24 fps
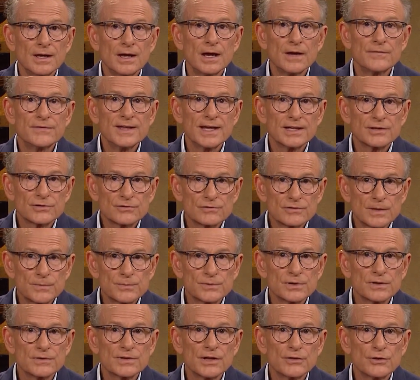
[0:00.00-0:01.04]
of that
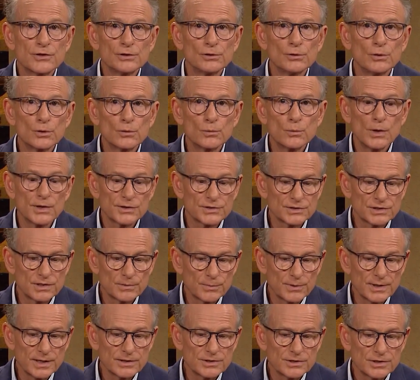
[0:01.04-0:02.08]
scripture that the Lord wants to
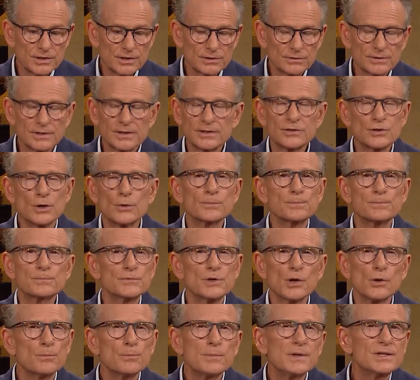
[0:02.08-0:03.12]
bring to you. Don't
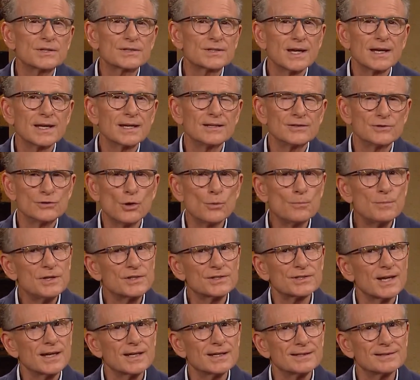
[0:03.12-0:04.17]
be saying,
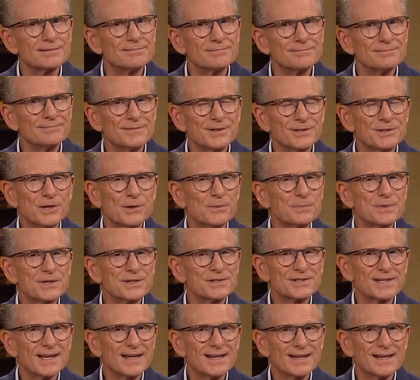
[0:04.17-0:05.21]

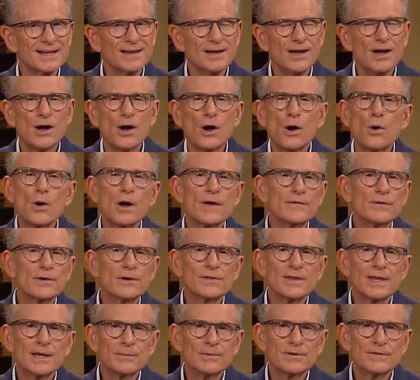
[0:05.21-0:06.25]
oh, I've
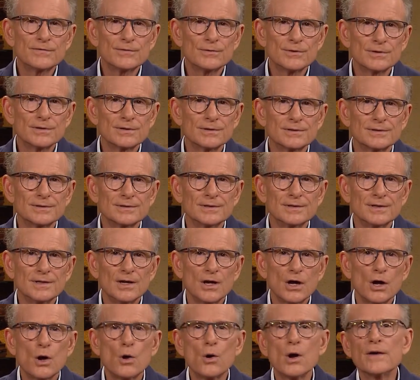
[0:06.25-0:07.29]
heard that before.
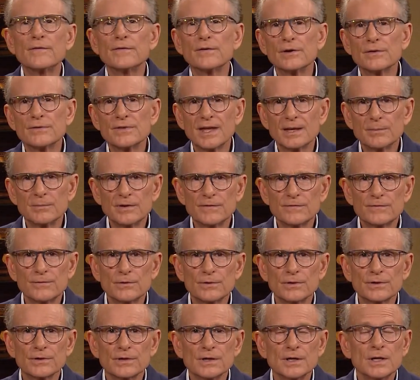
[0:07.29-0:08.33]
Oh, I've heard that
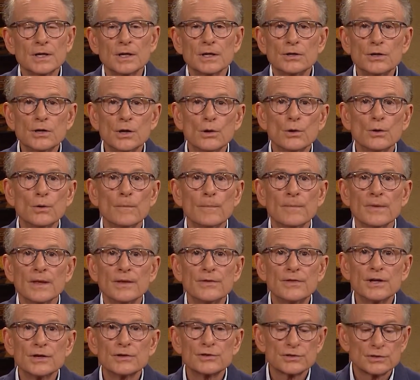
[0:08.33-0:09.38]
before. No,
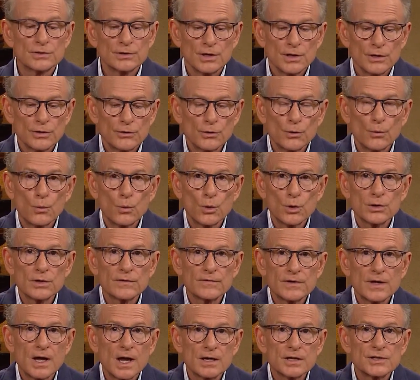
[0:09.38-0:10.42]
there's the Word
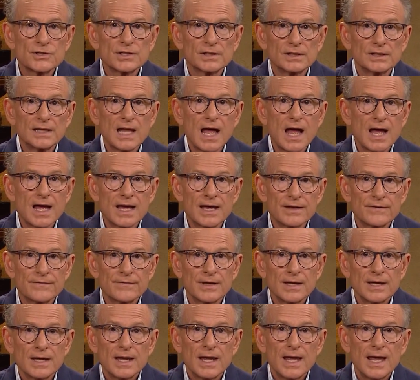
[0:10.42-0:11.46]
of God is alive
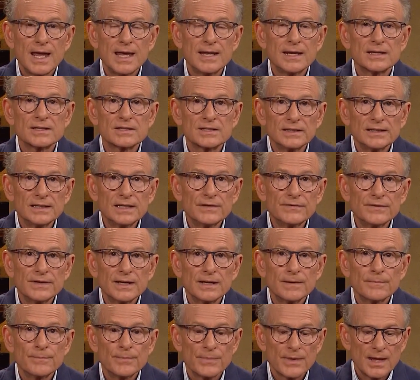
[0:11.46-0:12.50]
and it's
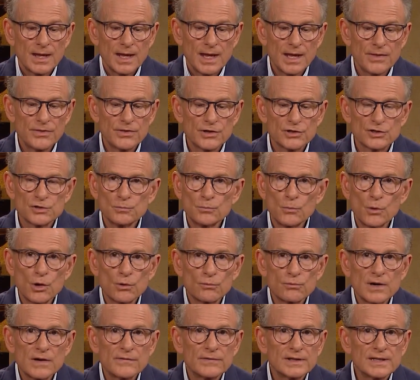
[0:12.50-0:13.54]
living, and there's more
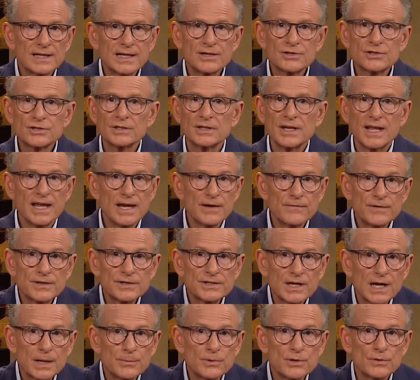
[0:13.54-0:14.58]
revelation every
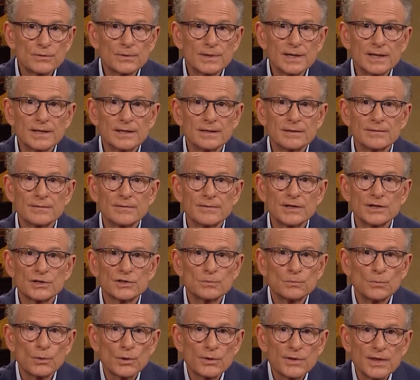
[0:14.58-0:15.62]
time you read it.
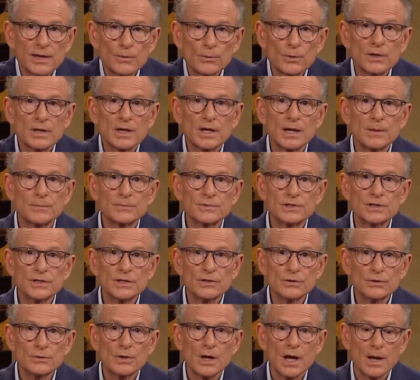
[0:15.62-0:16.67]
There's more that will come to
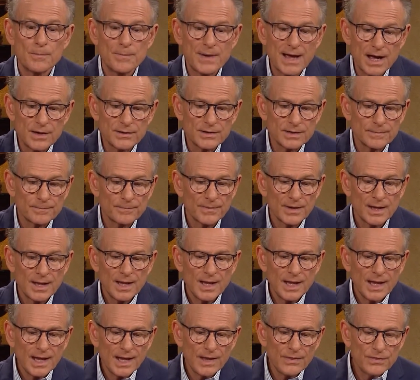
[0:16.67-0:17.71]
you about it.
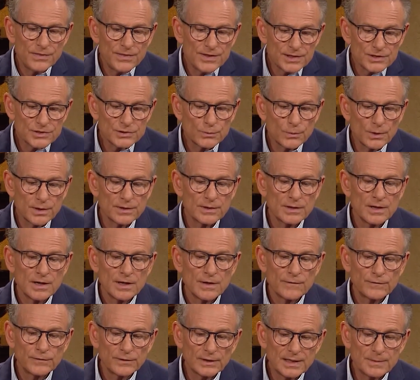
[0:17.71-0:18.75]
And this one,
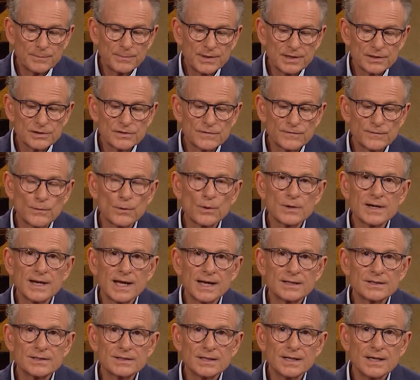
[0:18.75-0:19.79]
Philippians
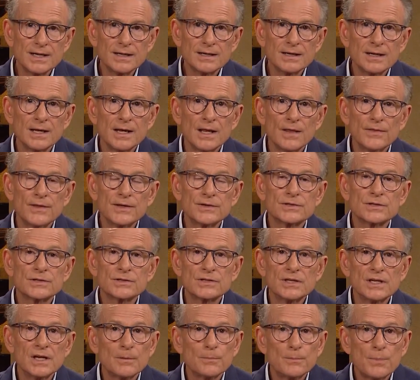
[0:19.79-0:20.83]
4:19, this is
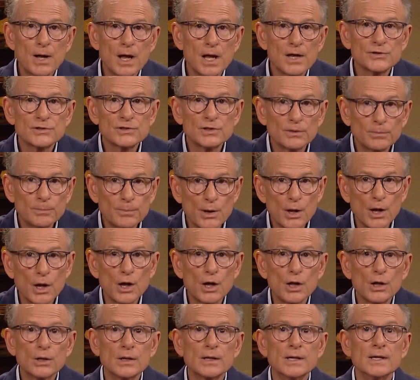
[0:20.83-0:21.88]
the Apostle
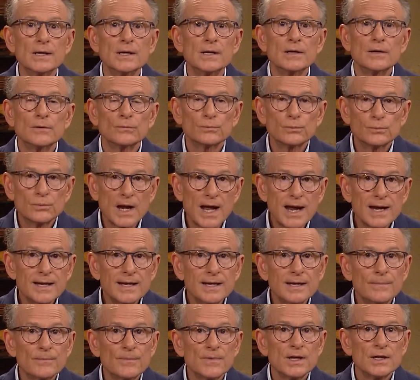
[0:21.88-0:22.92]
Paul
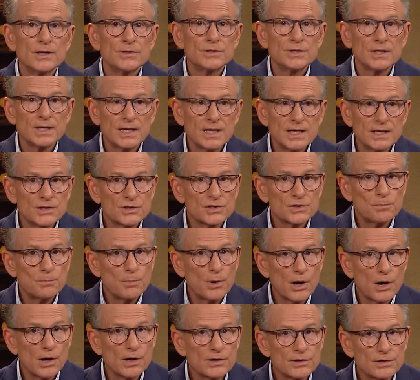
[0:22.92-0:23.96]
writing to his
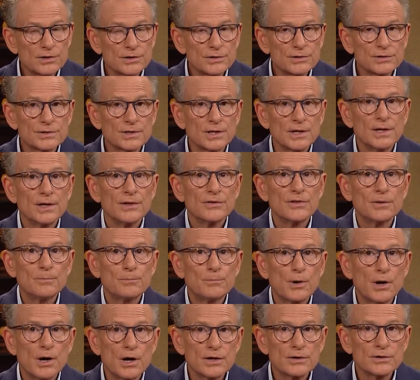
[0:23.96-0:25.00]
partners, the
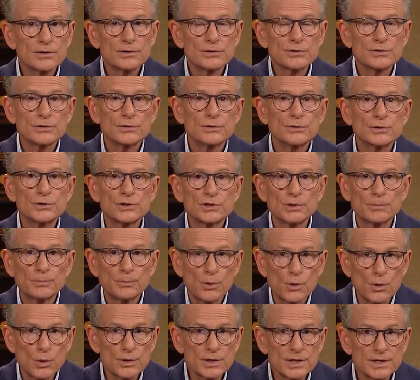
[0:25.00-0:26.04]
partners who
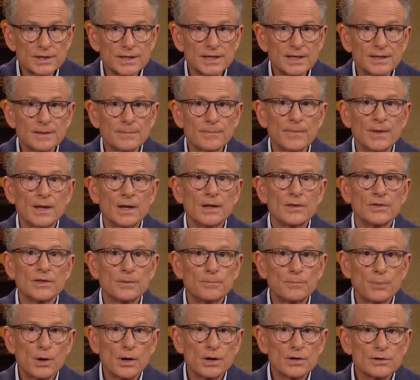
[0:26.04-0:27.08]
supported him, the
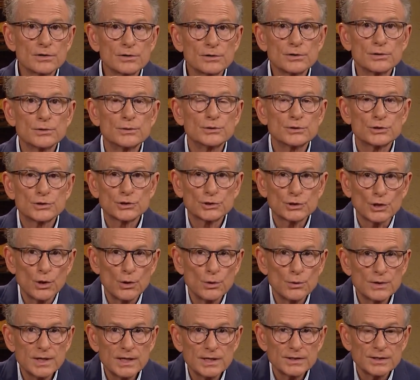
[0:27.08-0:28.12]
partners who
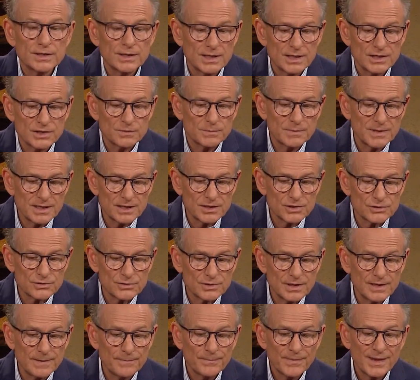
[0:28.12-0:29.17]
sowed into his
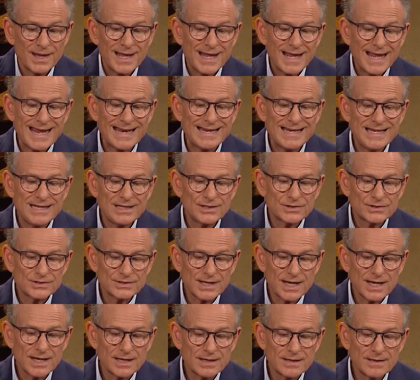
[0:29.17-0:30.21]
ministry. And he
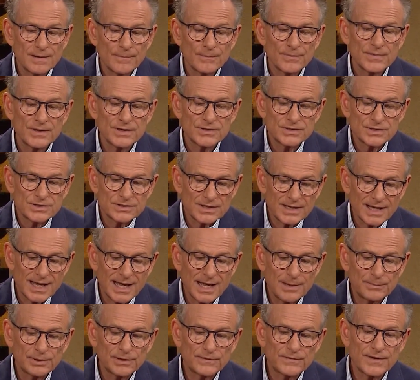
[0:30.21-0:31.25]
said, this is the
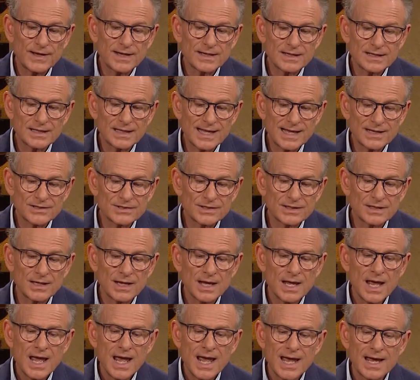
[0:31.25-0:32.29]
Amplified Classic,
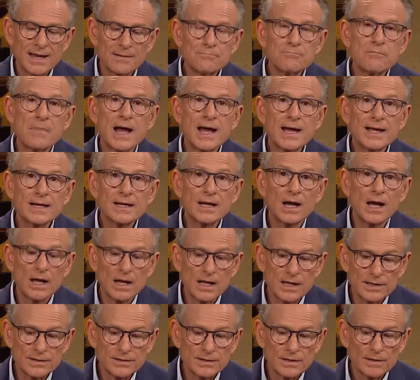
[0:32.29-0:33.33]
and my
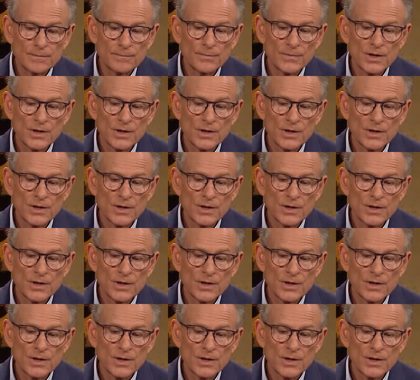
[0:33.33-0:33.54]
God